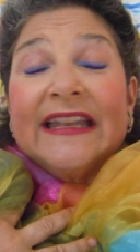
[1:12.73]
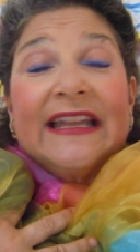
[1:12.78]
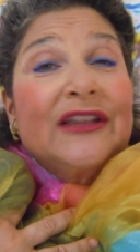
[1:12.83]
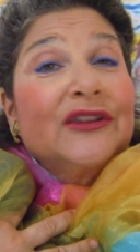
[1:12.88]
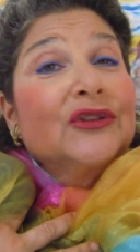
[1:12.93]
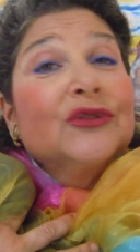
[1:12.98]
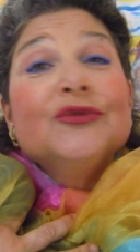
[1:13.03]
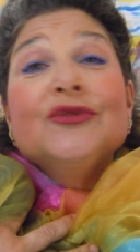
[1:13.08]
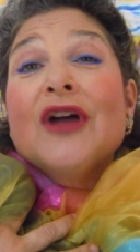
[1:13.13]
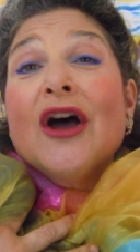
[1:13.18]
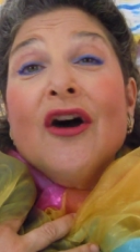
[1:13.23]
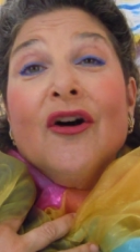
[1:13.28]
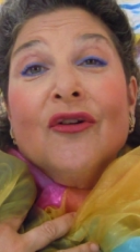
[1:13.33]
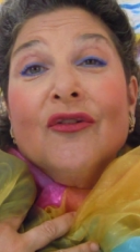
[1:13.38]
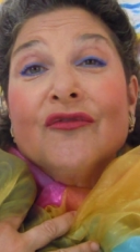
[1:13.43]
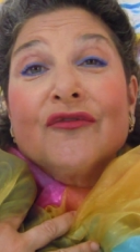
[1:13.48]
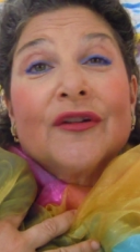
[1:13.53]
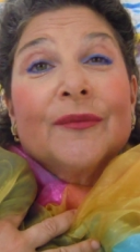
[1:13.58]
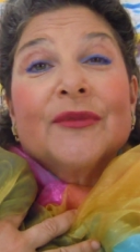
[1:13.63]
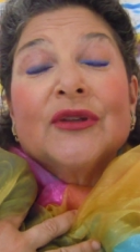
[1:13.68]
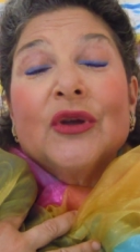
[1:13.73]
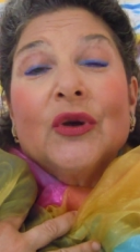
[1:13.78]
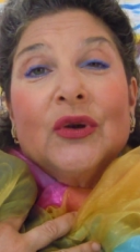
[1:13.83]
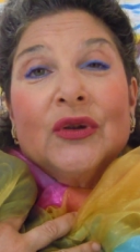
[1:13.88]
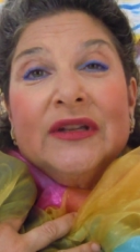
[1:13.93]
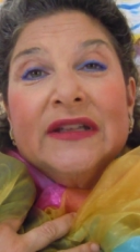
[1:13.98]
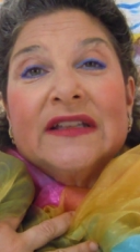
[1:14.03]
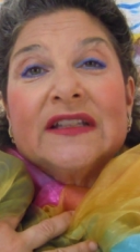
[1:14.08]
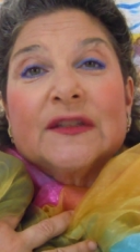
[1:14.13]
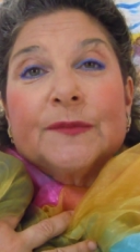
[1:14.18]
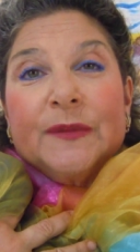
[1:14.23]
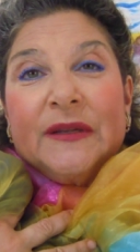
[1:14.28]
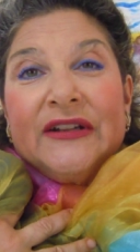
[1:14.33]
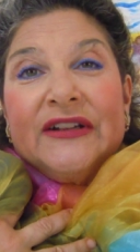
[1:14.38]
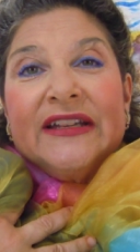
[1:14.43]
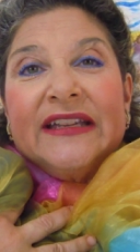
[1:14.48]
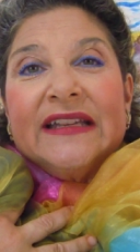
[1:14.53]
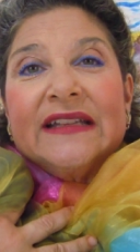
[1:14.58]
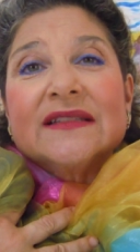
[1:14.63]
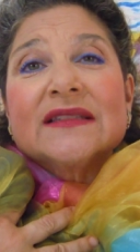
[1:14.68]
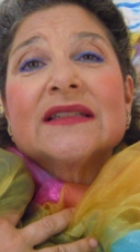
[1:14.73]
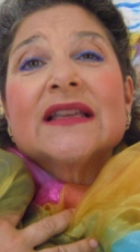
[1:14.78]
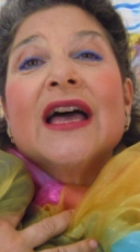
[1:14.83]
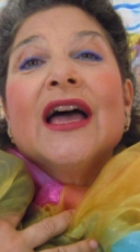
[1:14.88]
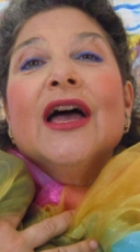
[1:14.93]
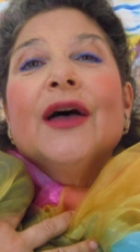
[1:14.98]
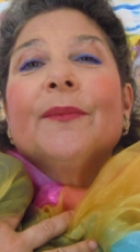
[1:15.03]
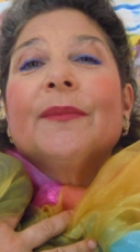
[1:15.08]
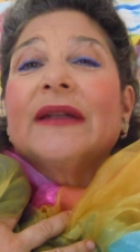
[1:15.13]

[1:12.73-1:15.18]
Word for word: And you know from your own experience,